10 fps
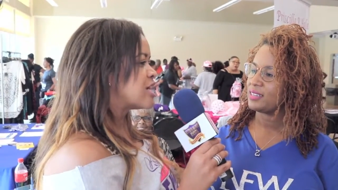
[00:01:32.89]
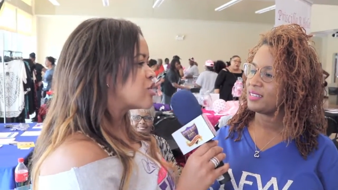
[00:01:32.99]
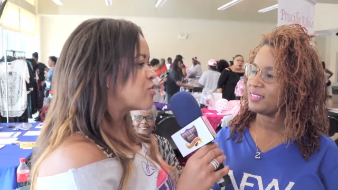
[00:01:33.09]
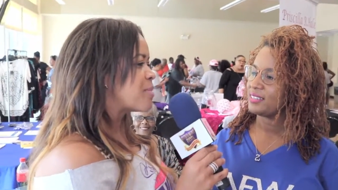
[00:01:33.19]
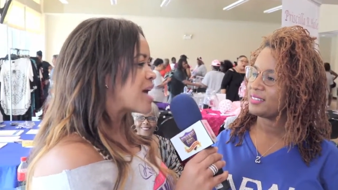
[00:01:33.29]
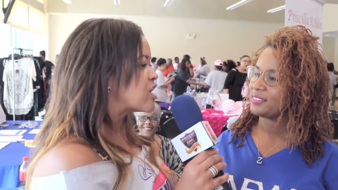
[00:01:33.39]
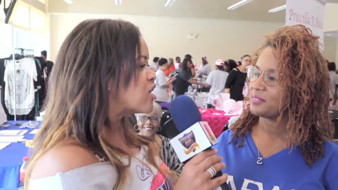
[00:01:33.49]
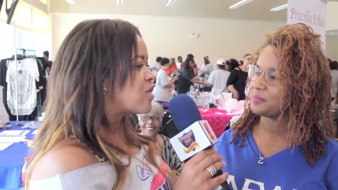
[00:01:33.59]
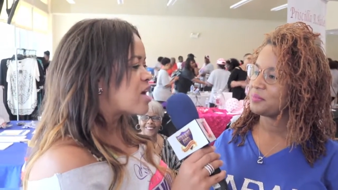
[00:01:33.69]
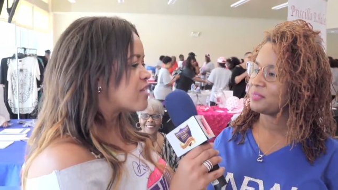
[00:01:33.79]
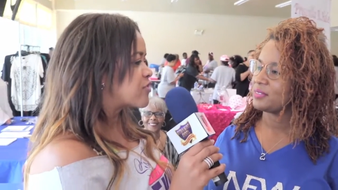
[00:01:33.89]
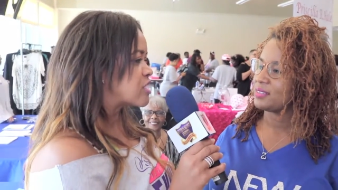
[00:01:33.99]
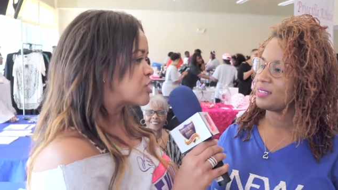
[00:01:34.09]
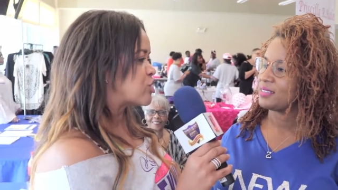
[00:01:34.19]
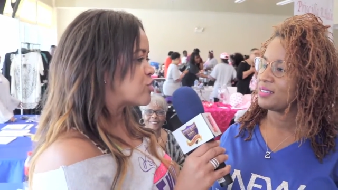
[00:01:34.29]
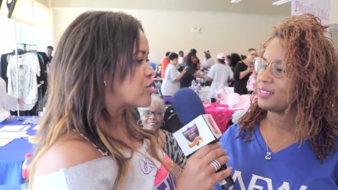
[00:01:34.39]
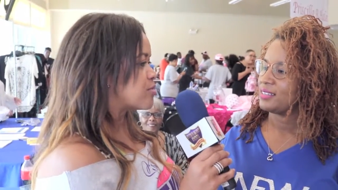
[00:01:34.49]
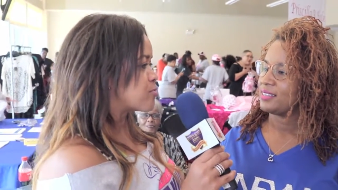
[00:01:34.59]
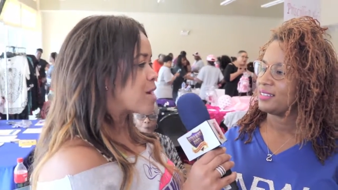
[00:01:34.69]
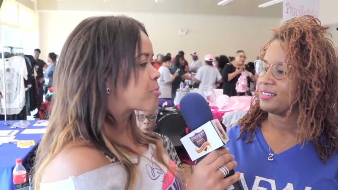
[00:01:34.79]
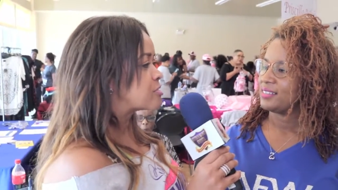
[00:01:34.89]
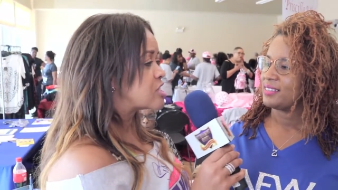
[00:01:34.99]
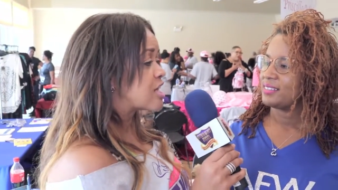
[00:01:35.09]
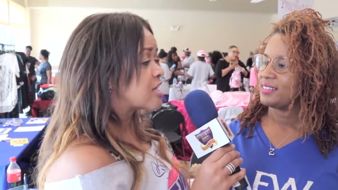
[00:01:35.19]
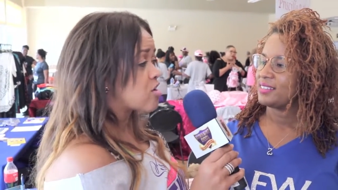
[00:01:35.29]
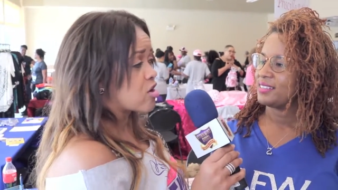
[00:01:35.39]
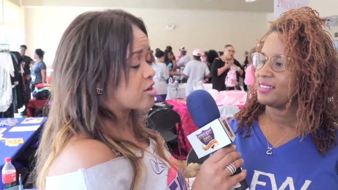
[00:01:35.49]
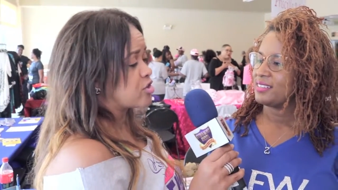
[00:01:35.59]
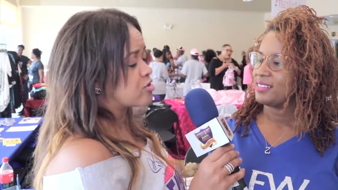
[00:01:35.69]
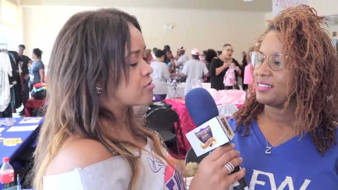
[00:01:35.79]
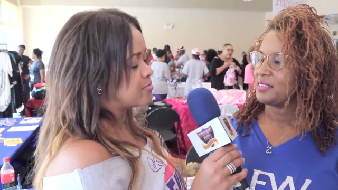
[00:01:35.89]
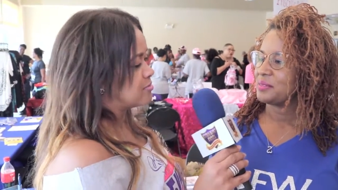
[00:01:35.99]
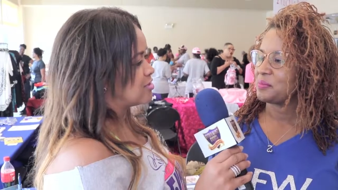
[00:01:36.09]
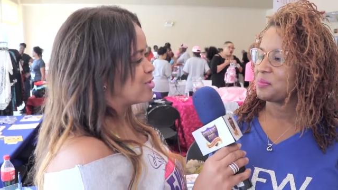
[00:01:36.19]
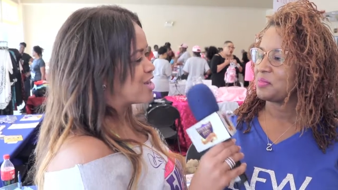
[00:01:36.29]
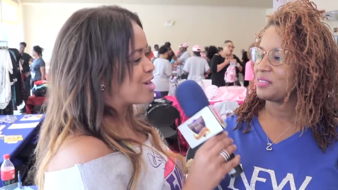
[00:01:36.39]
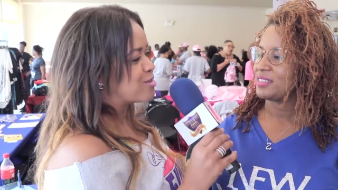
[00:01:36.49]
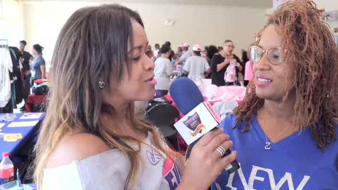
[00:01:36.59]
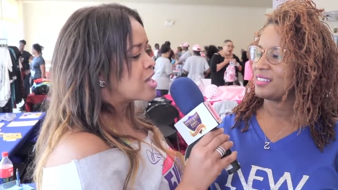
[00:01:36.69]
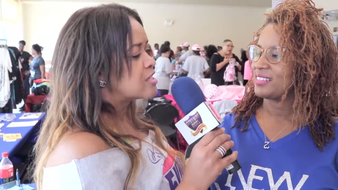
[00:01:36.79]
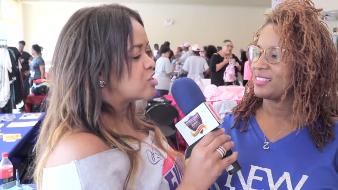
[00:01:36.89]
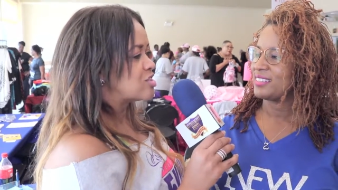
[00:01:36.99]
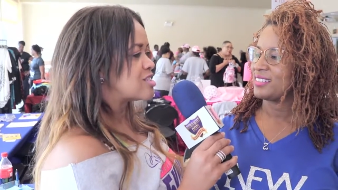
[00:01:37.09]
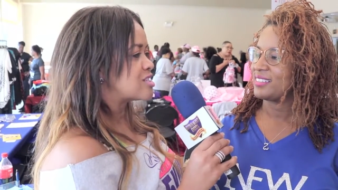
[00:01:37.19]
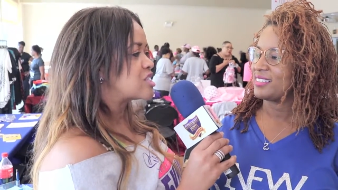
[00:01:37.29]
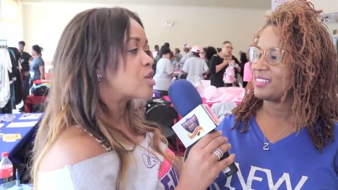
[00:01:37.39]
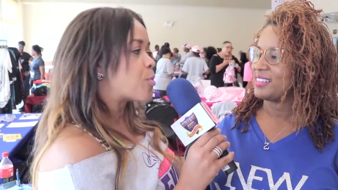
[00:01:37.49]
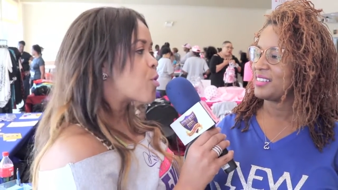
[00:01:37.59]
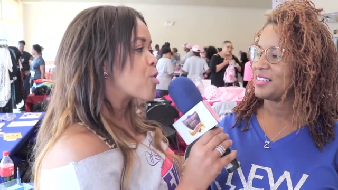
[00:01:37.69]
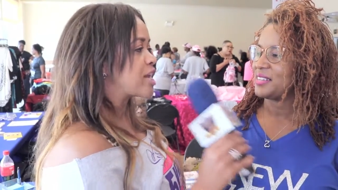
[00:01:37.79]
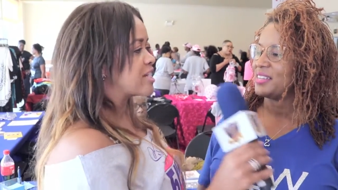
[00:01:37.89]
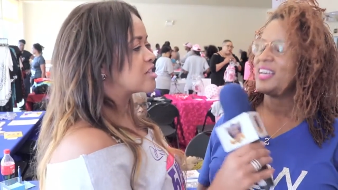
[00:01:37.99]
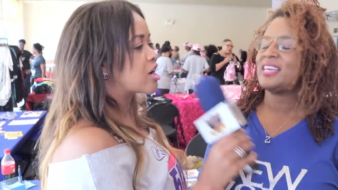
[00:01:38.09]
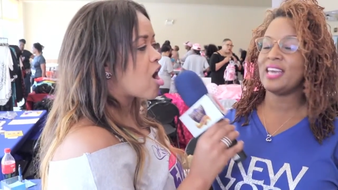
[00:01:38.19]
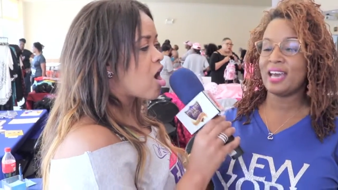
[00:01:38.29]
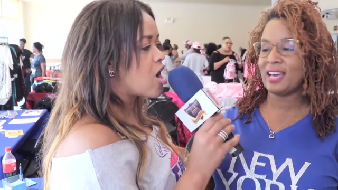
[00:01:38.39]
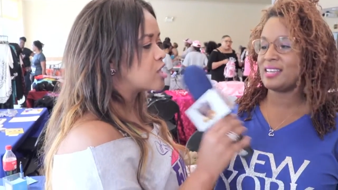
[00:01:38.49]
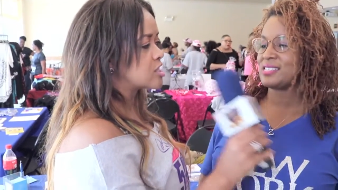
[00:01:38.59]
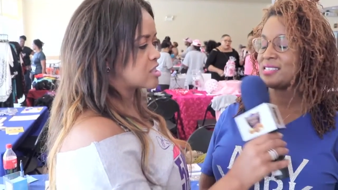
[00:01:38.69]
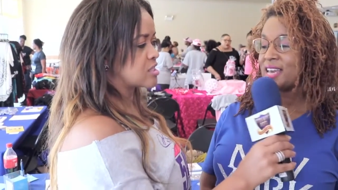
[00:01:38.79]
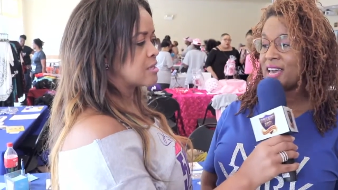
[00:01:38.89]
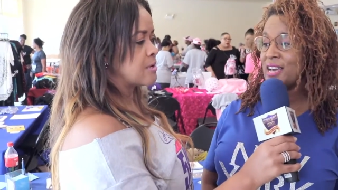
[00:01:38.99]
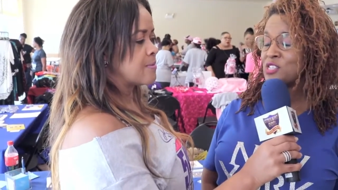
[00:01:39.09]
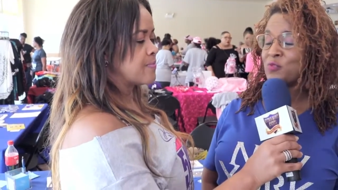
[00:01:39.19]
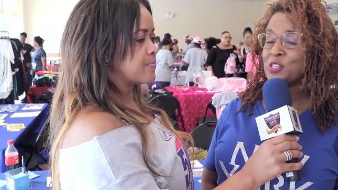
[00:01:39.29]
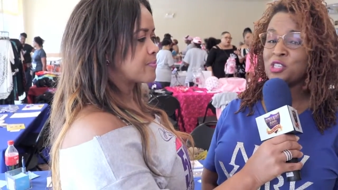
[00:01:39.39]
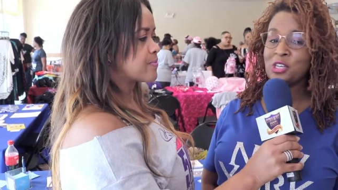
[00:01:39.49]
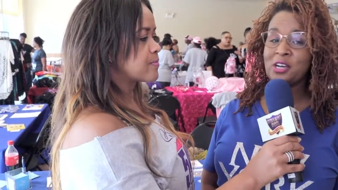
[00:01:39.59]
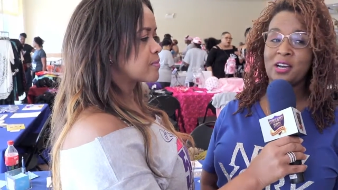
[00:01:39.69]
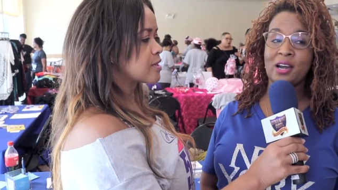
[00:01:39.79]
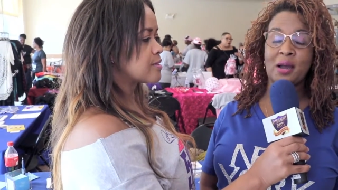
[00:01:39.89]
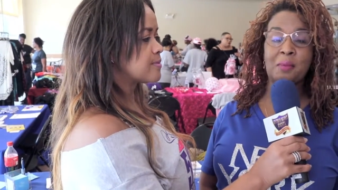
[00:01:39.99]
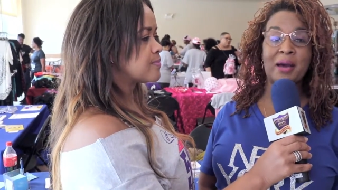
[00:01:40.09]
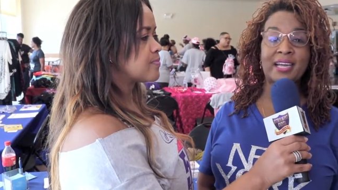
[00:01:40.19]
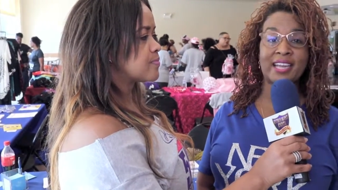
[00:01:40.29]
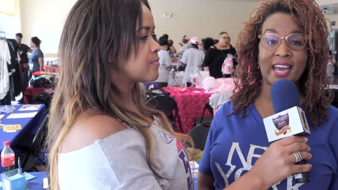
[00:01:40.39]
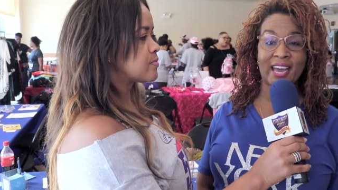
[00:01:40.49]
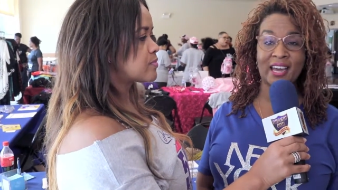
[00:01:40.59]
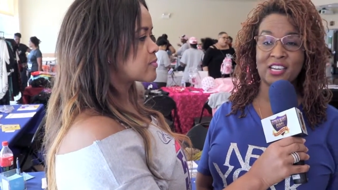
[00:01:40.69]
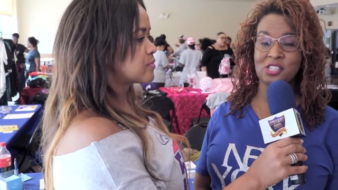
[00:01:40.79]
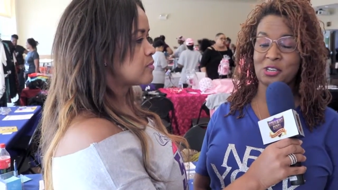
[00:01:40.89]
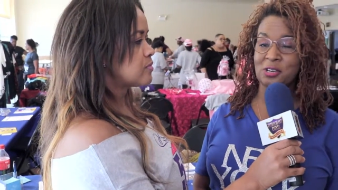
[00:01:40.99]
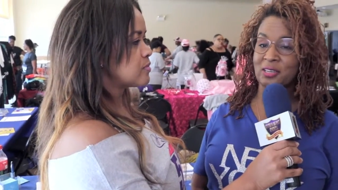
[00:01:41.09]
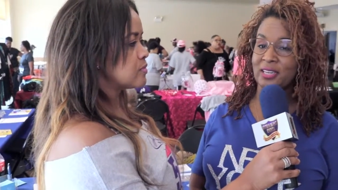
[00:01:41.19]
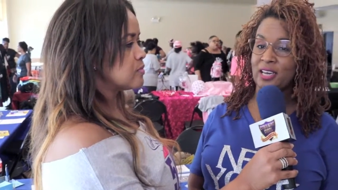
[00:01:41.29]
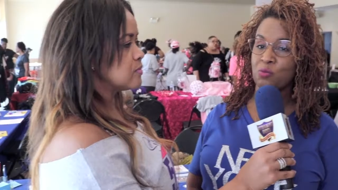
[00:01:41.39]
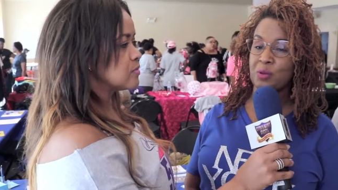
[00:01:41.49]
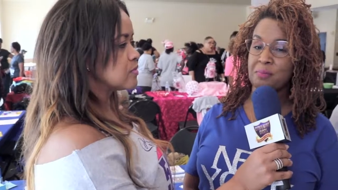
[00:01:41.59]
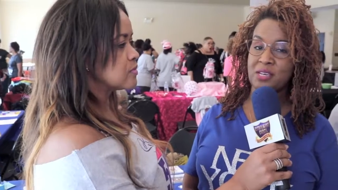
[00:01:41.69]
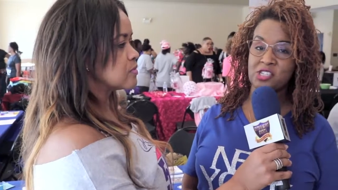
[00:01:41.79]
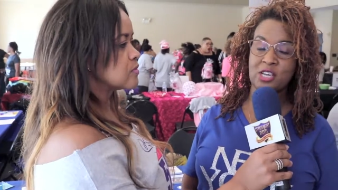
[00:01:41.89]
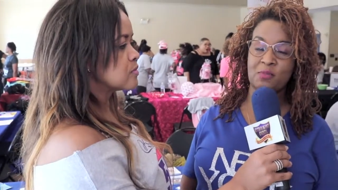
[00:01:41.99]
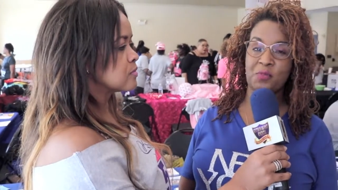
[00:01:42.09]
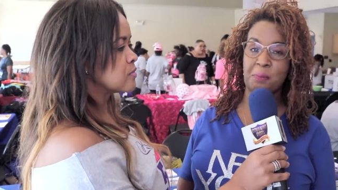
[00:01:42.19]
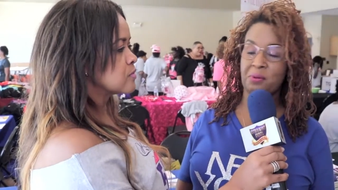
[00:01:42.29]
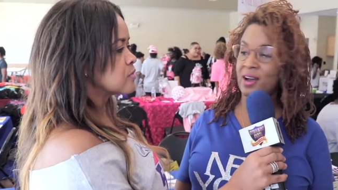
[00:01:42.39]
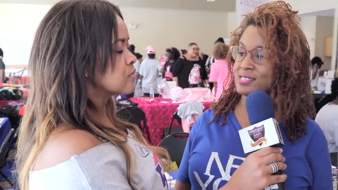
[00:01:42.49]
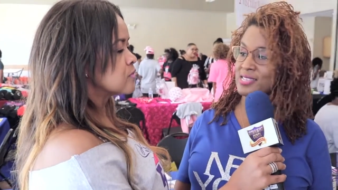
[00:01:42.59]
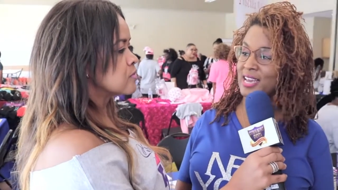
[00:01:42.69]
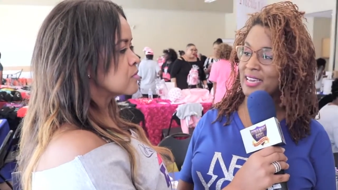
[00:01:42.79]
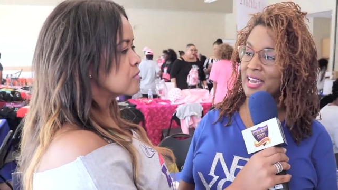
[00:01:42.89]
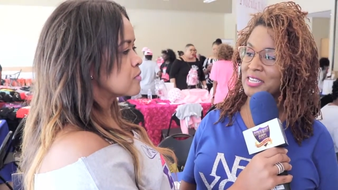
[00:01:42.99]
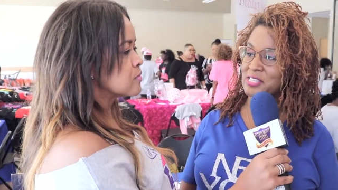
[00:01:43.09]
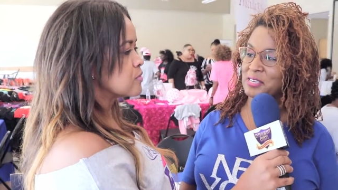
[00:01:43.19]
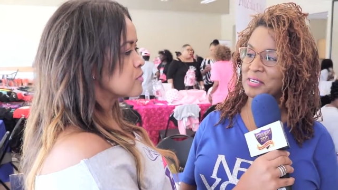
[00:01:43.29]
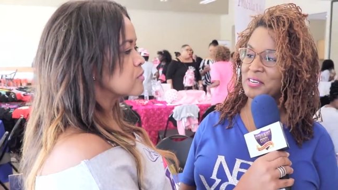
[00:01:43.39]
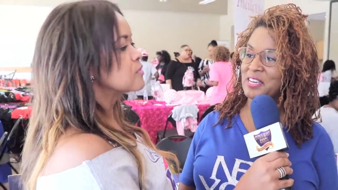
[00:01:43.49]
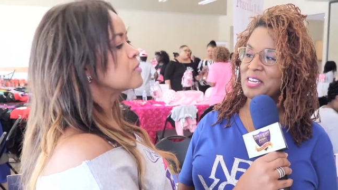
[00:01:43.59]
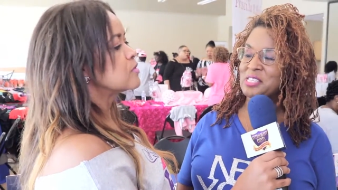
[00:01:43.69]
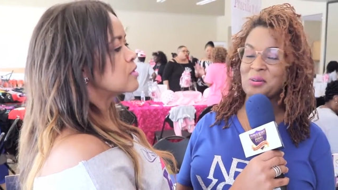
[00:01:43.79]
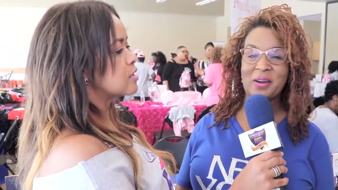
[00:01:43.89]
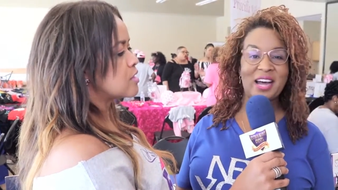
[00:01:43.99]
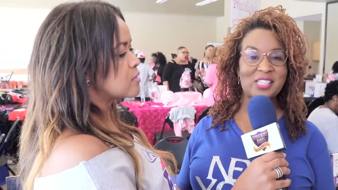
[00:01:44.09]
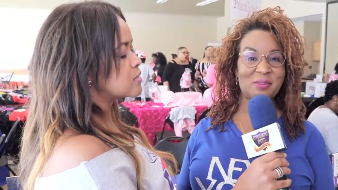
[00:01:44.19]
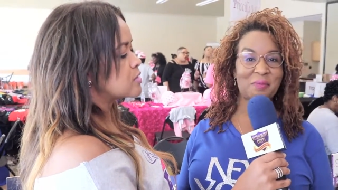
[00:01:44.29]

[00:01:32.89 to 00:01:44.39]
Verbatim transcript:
Speaker 1: that you may know of that you're representing or you're, you know, just supporting the
Speaker 2: cause? Yes, for sure. My dad is currently in remission from prostate cancer. So we're out